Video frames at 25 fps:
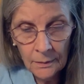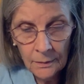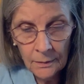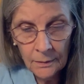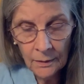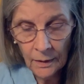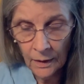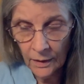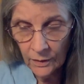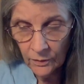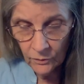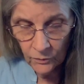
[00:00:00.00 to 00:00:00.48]

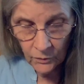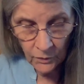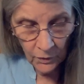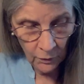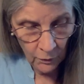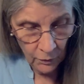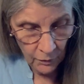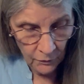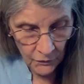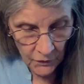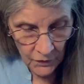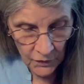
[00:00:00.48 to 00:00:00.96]
I don't
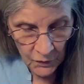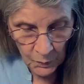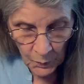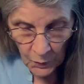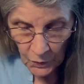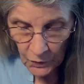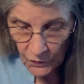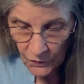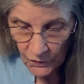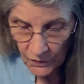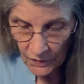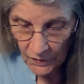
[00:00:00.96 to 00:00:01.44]
know if this
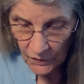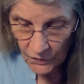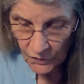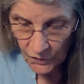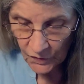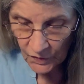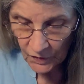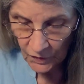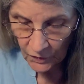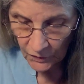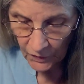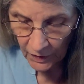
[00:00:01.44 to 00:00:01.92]
person is
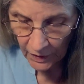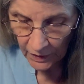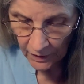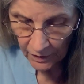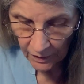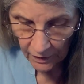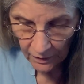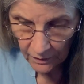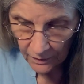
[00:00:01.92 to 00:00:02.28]
still there.